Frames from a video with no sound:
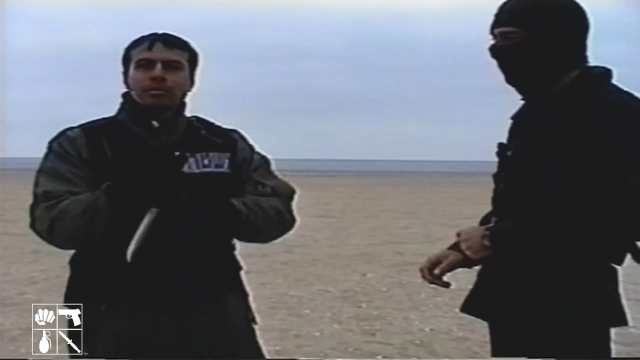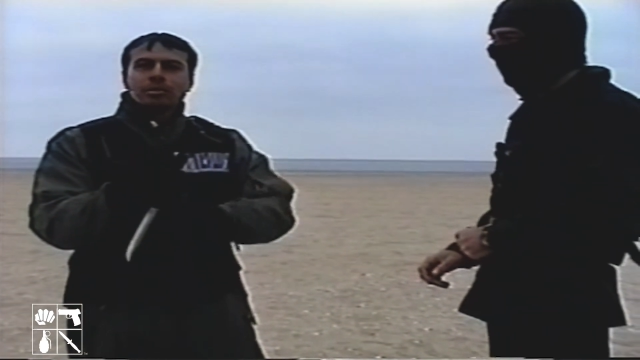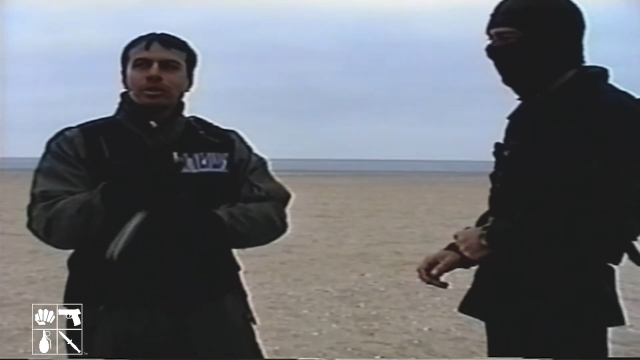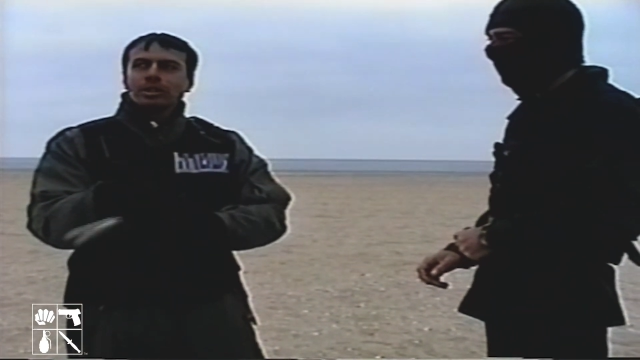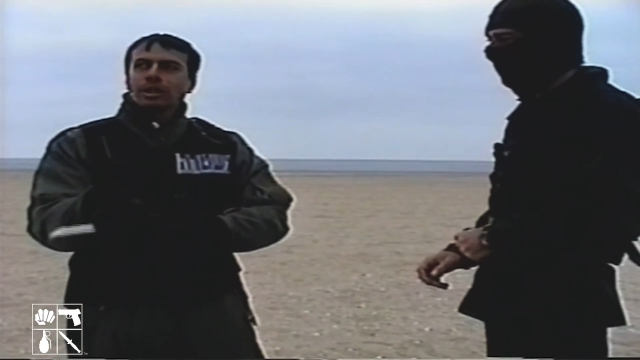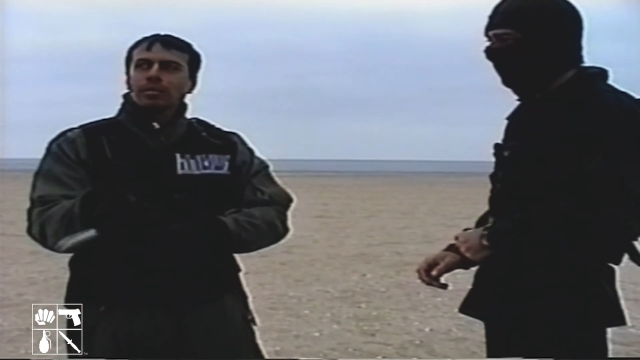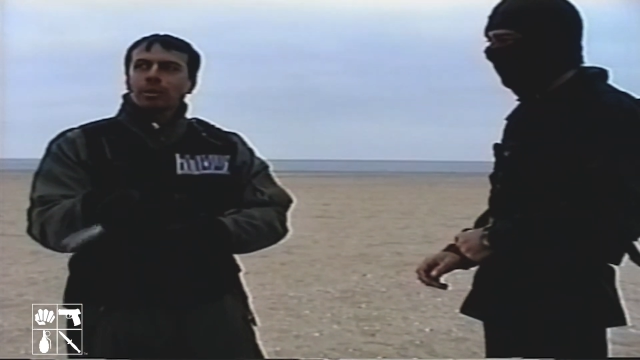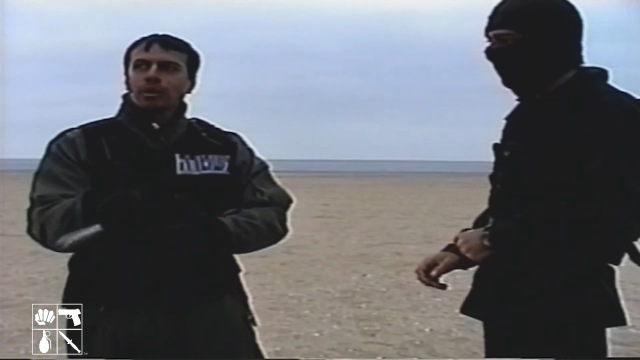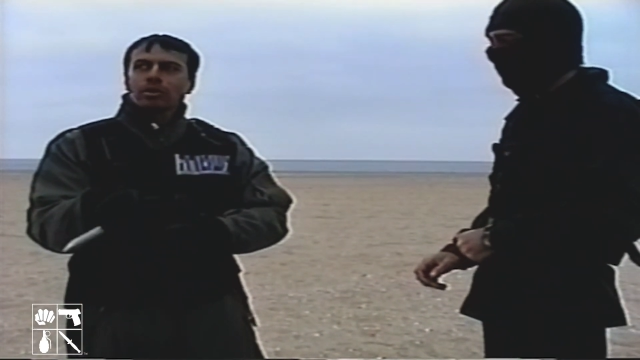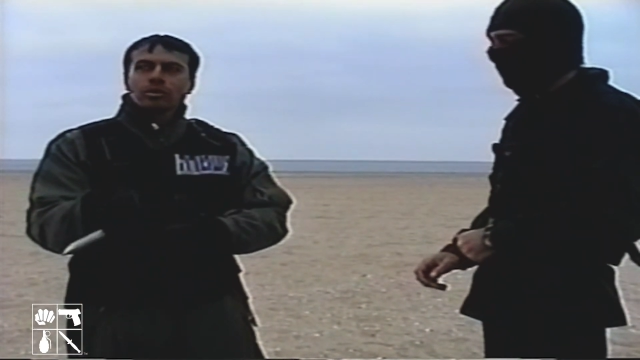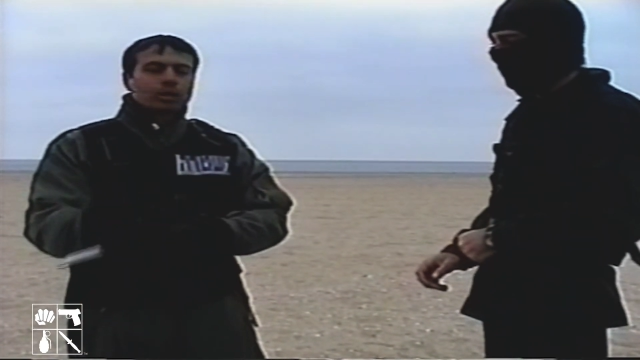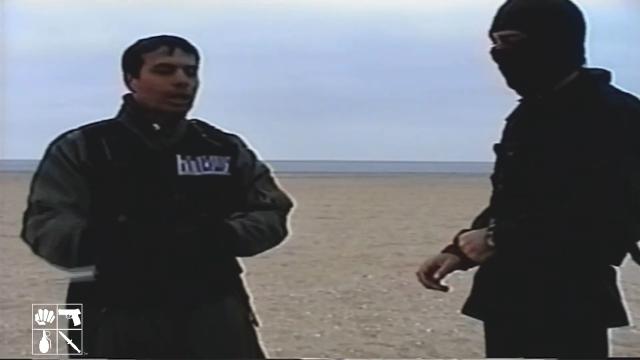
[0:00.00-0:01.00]
because I'm
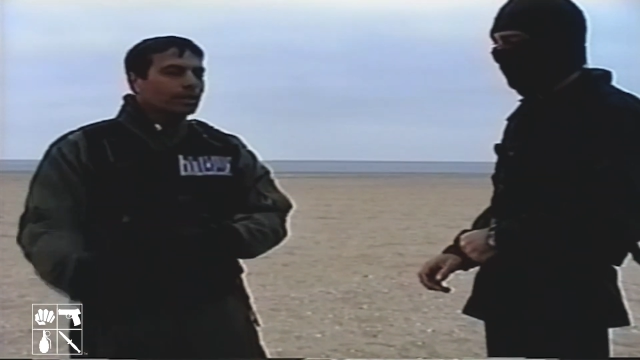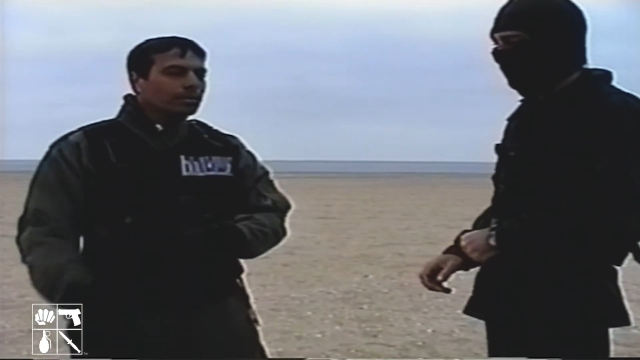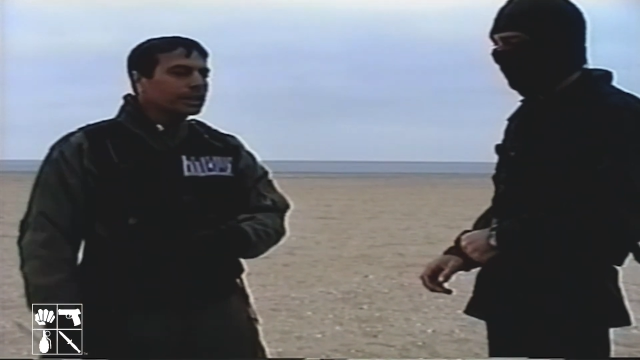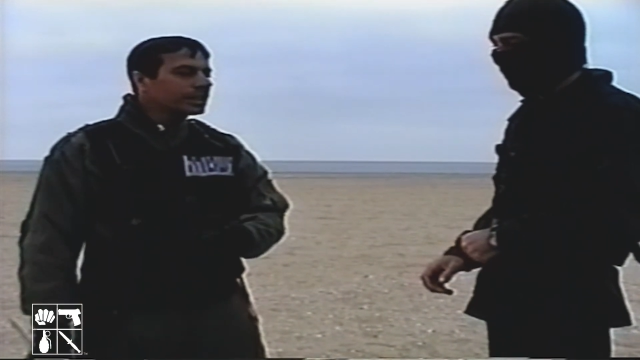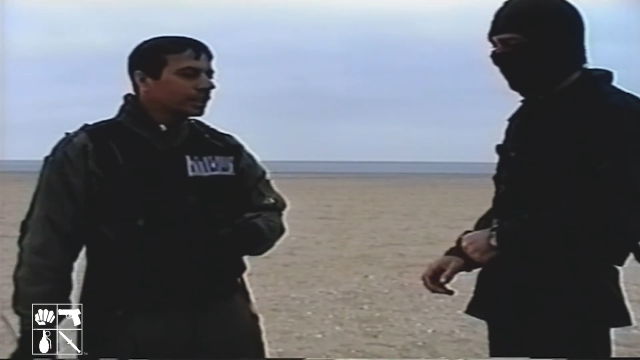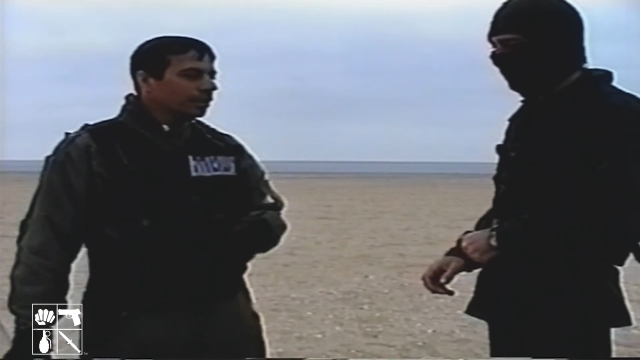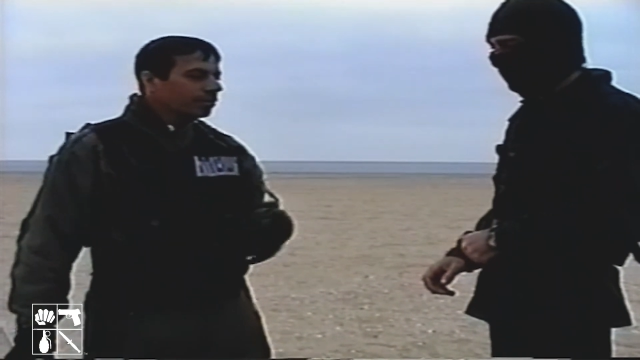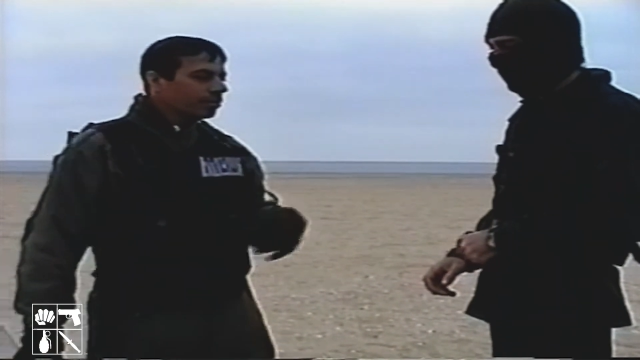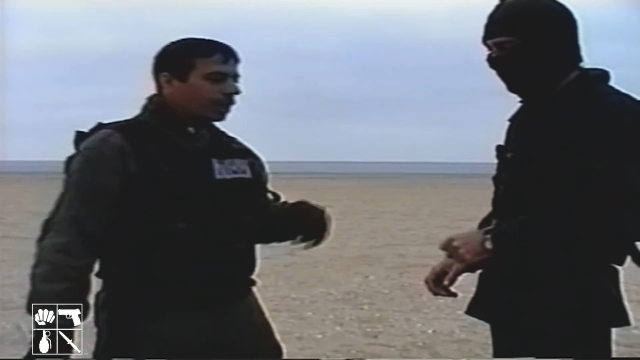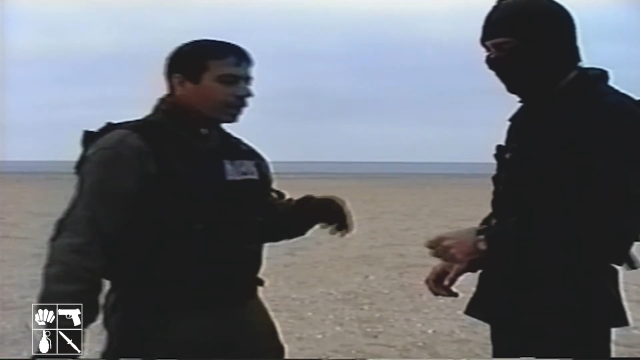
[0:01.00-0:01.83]
going to cut myself,